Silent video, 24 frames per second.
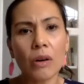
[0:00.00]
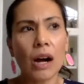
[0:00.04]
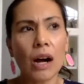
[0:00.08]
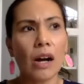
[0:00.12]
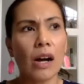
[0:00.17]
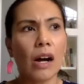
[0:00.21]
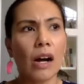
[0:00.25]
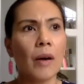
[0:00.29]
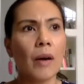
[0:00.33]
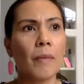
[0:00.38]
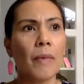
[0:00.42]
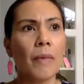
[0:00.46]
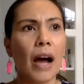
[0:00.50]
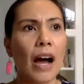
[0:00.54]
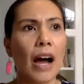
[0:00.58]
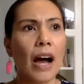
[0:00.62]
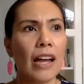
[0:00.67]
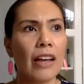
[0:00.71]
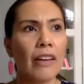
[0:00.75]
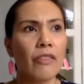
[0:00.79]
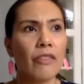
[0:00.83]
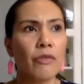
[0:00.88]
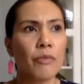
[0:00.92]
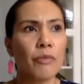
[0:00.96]
I
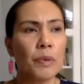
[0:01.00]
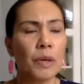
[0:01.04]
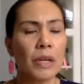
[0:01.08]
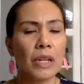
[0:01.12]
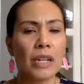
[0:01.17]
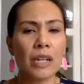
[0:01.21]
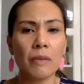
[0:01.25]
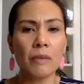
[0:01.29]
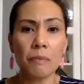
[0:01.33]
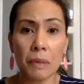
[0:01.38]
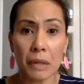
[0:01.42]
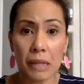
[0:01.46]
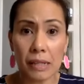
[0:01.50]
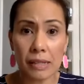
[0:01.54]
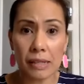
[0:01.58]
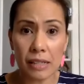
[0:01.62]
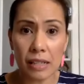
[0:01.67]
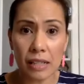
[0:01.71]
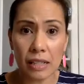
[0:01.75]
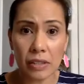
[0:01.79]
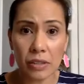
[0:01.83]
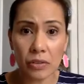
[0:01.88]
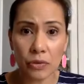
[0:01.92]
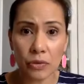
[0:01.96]
have been in
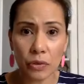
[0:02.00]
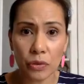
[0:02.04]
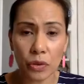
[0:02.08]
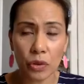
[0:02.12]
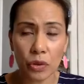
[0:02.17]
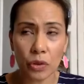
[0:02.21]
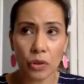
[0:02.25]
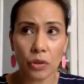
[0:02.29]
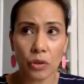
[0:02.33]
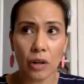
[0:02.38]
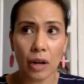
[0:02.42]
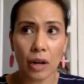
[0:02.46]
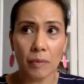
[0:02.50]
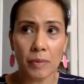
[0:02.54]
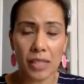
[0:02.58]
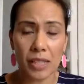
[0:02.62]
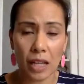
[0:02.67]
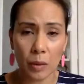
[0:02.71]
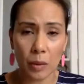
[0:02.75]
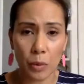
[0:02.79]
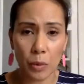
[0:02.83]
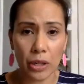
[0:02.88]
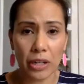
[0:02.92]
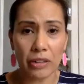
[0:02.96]
business I'm
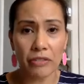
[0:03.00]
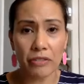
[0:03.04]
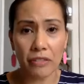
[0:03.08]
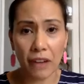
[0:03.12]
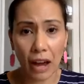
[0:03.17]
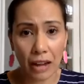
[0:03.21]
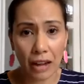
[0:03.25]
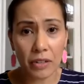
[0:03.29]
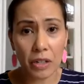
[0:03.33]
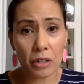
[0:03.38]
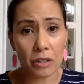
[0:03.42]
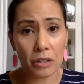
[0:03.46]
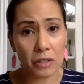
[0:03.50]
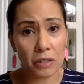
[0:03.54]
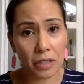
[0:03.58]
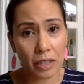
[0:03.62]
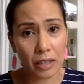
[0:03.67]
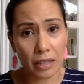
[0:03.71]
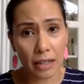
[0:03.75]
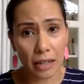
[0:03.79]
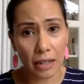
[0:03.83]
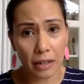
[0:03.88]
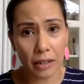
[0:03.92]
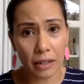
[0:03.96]
celebrating 5 years at
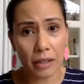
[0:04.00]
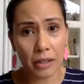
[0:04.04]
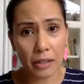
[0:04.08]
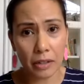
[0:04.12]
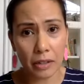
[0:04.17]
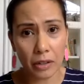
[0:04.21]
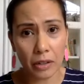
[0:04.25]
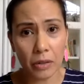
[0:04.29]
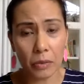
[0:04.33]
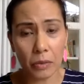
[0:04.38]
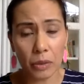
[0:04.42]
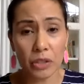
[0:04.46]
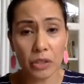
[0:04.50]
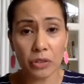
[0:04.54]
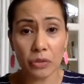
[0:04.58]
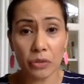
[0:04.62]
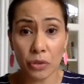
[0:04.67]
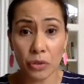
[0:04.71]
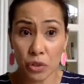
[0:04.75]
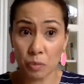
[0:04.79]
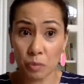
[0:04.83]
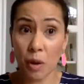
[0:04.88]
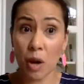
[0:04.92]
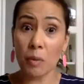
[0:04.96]
the end of the year, which for
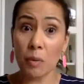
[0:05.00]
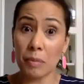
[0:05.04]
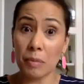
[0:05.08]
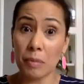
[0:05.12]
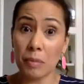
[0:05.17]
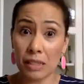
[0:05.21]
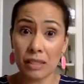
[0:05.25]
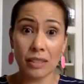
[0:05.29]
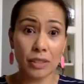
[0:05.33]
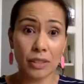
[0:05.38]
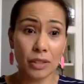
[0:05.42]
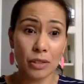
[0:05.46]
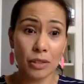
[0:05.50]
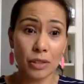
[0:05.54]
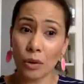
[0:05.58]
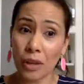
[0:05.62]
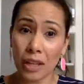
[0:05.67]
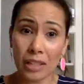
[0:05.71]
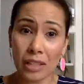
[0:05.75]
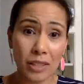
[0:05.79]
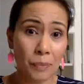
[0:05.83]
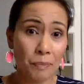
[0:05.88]
small business, you know, that's a